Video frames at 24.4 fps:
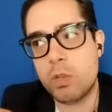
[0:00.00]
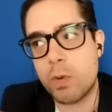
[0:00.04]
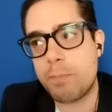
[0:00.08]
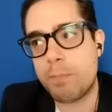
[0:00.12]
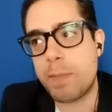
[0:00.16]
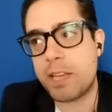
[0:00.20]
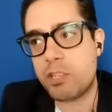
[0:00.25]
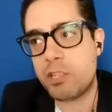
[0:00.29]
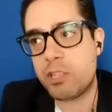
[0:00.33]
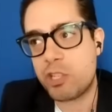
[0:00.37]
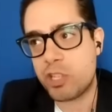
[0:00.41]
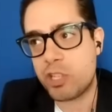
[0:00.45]
had
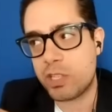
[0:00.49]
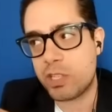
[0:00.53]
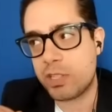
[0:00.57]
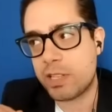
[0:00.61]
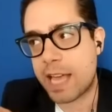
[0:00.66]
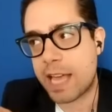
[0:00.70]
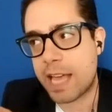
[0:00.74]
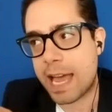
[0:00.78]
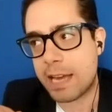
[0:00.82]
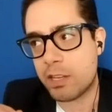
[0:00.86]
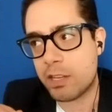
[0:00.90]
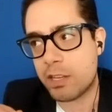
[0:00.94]

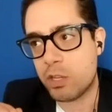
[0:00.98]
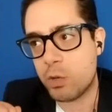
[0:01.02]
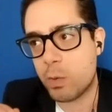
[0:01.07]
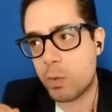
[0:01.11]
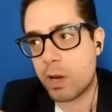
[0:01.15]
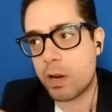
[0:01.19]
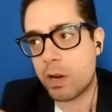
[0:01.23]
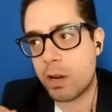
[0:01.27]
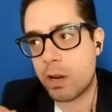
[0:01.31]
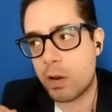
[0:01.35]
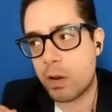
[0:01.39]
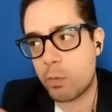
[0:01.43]
mentioned that you
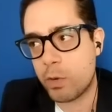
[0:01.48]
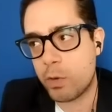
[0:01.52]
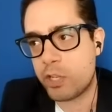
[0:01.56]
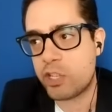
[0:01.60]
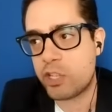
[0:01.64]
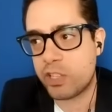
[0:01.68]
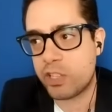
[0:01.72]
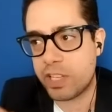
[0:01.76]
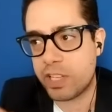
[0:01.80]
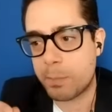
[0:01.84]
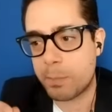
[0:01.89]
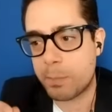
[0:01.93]

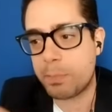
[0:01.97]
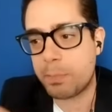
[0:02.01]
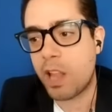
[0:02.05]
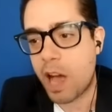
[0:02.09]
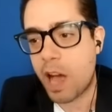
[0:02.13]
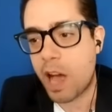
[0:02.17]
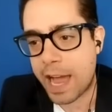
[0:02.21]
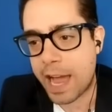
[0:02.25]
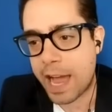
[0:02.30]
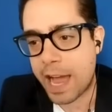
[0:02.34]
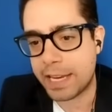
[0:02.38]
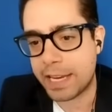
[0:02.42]
originally
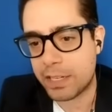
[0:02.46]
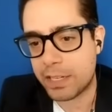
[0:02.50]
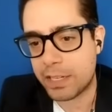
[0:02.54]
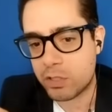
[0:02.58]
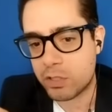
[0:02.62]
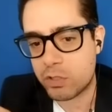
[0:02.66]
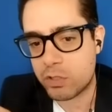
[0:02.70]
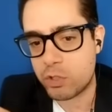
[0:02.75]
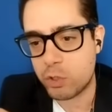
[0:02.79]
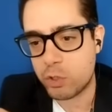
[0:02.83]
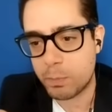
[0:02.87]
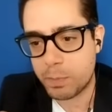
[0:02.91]
applied
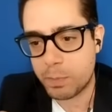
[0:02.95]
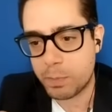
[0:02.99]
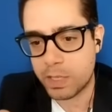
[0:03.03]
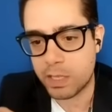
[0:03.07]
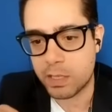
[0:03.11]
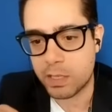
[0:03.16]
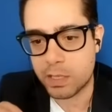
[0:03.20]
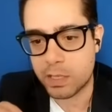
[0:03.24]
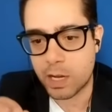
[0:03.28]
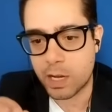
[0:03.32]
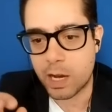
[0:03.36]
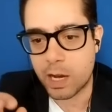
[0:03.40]
to
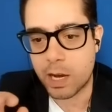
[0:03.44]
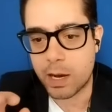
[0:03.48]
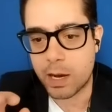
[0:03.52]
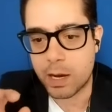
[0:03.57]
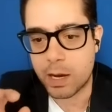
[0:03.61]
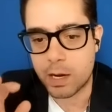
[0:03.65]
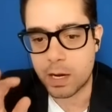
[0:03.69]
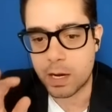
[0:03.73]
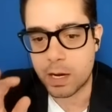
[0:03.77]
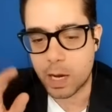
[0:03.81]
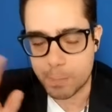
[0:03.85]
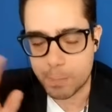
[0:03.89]
be uh,
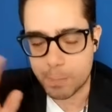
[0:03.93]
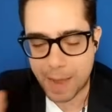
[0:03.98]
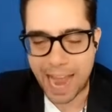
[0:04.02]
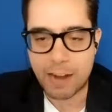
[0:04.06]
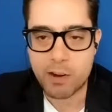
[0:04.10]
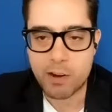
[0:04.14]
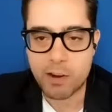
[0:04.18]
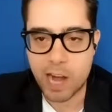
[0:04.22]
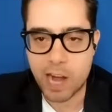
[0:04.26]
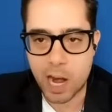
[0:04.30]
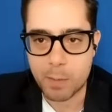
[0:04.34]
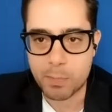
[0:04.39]
a, a
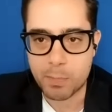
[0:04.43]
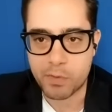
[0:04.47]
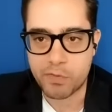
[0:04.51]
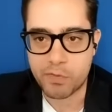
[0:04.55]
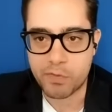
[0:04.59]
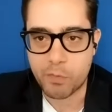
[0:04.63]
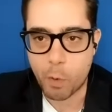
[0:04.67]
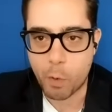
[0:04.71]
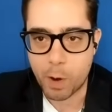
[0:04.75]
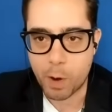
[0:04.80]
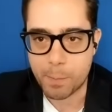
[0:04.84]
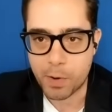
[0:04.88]
background
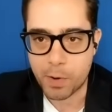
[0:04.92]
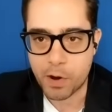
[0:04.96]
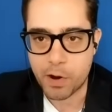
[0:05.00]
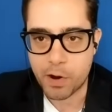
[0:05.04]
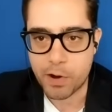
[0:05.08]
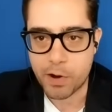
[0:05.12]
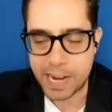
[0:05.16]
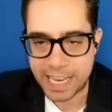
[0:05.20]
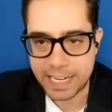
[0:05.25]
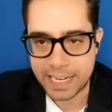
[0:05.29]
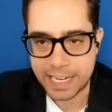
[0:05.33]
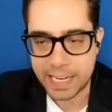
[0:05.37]

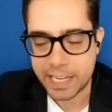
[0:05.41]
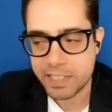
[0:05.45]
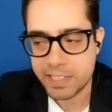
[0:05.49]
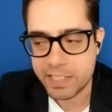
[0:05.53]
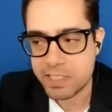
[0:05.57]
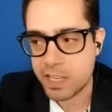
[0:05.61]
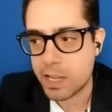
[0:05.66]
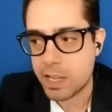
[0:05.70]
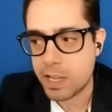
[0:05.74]
performer in it.